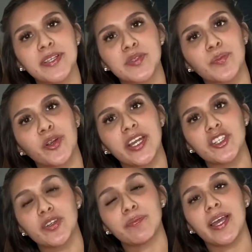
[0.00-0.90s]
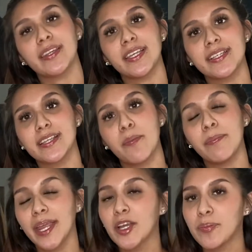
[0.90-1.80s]
inspiration by these
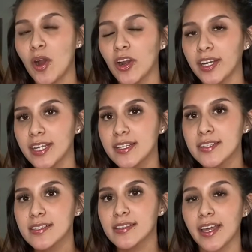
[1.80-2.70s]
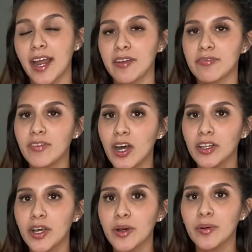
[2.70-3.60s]
makeup artists that i
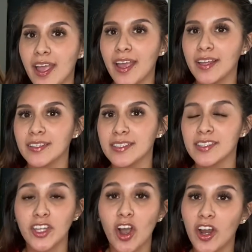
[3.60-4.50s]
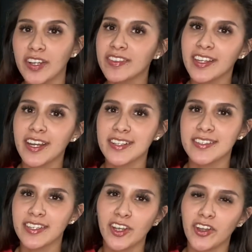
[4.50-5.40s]
follow art that I
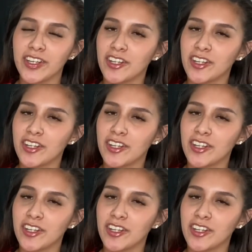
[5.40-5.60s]
see on